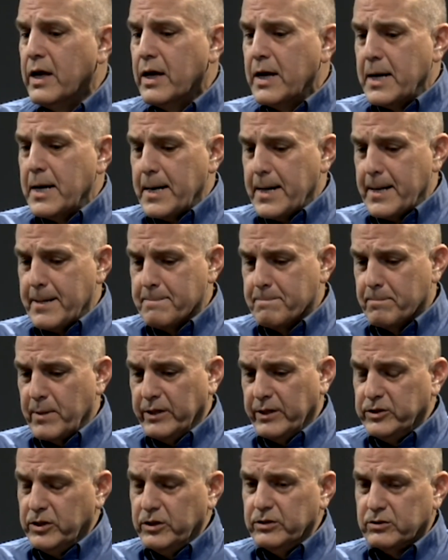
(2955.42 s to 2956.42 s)
Um, and
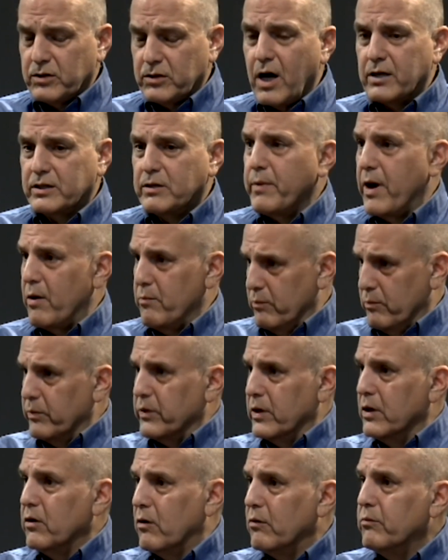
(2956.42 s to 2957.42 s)
she's talked about, you
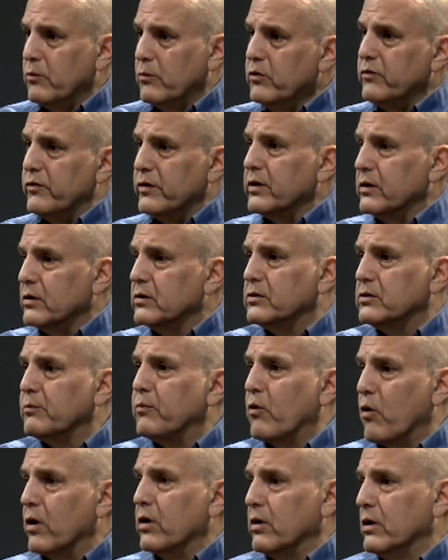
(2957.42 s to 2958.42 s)
know, moving to
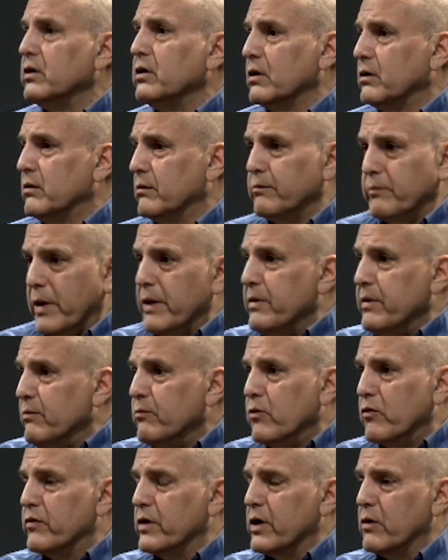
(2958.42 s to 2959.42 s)
Portland and maybe
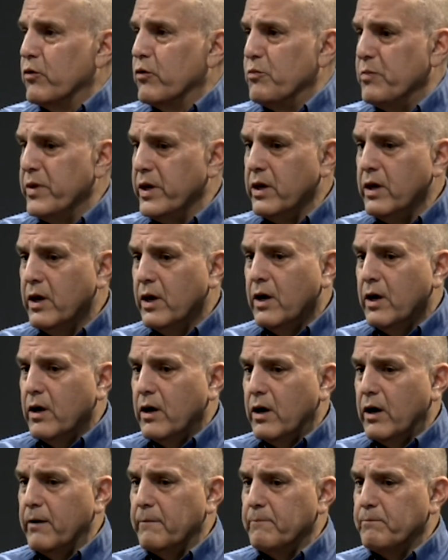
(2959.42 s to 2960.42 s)
moving in with me.
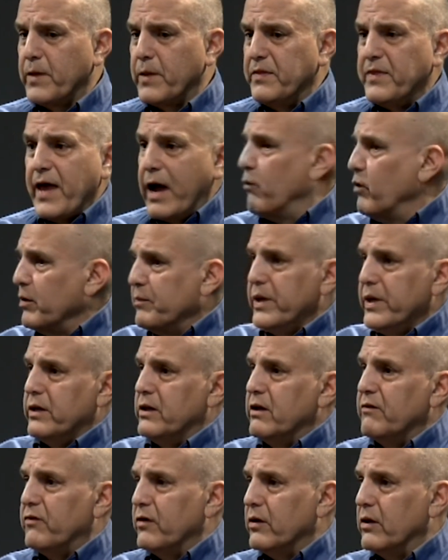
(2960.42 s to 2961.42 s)
Um, and that would be a
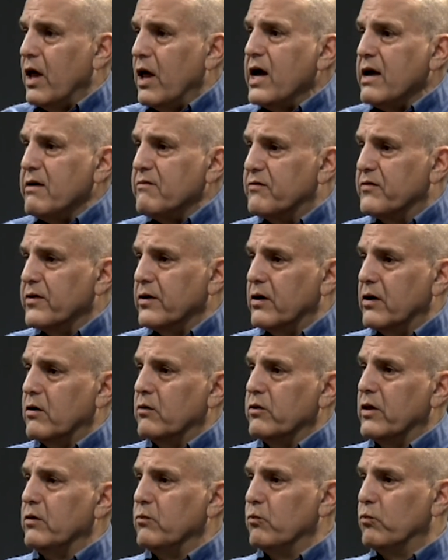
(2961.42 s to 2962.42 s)
different life, you know,
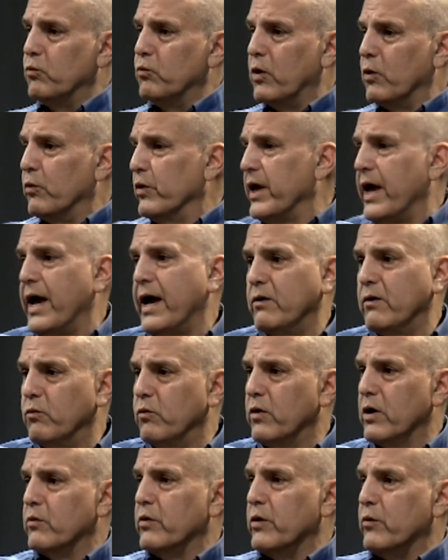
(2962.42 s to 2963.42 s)
than what we had
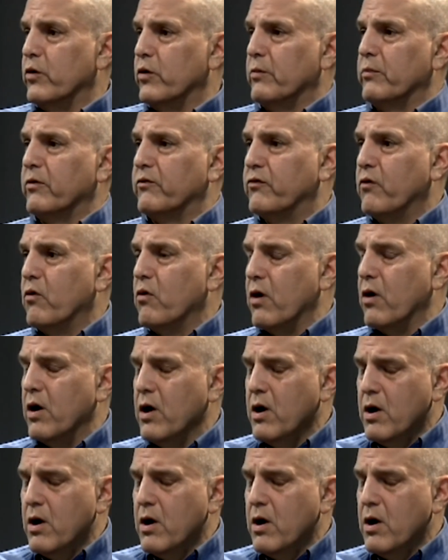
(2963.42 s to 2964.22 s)
where we were before.